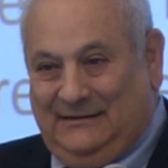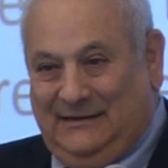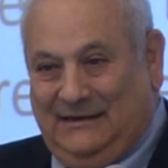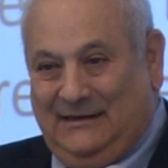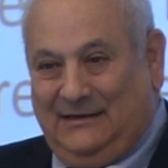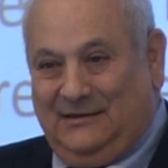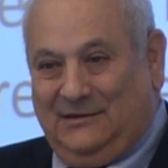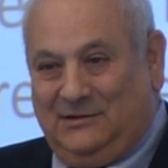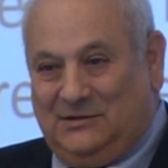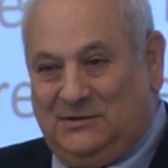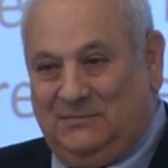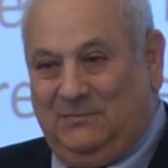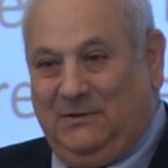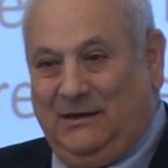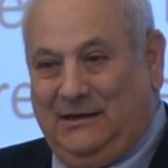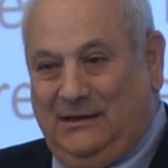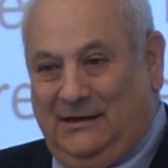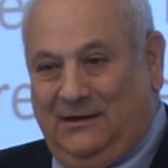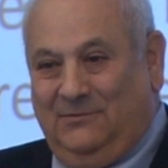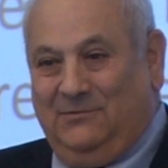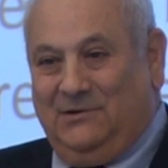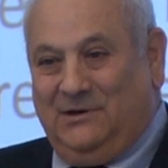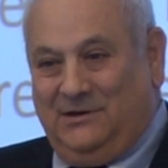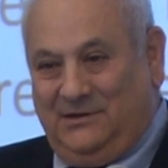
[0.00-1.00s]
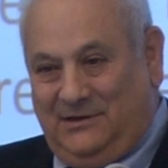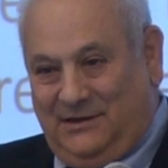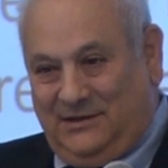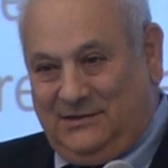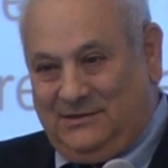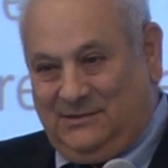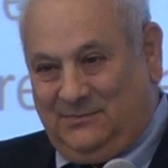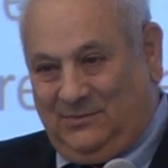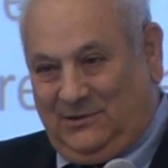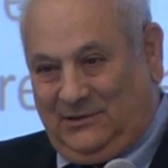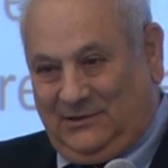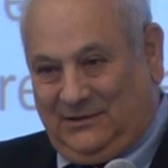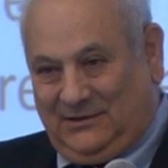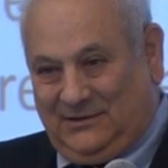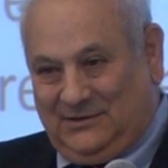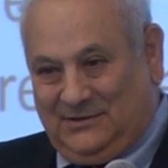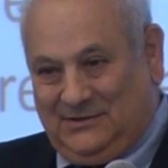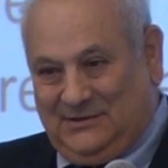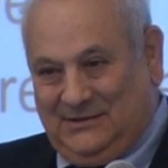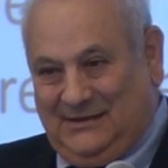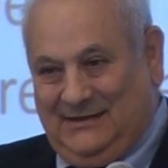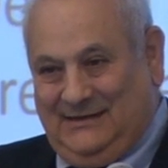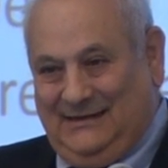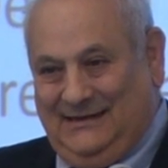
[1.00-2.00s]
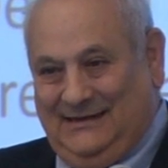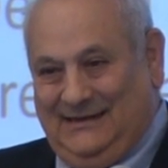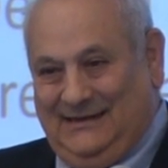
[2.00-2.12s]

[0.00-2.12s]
in explaining what a decibel is